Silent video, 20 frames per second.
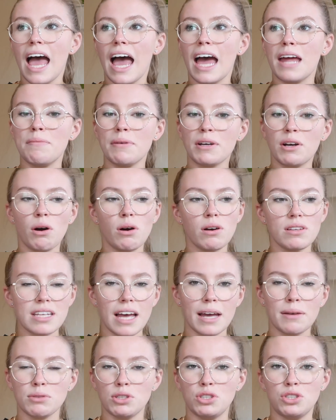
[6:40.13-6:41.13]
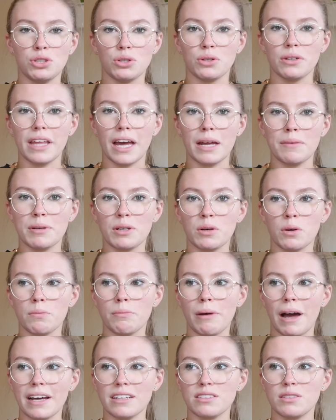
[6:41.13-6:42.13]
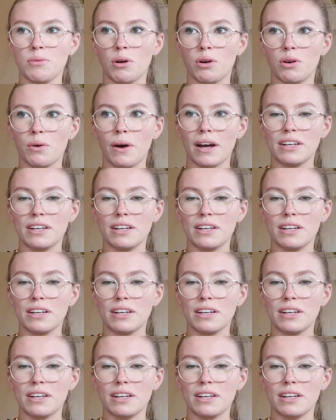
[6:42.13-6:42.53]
and because I was sure that I'd be going back tomorrow,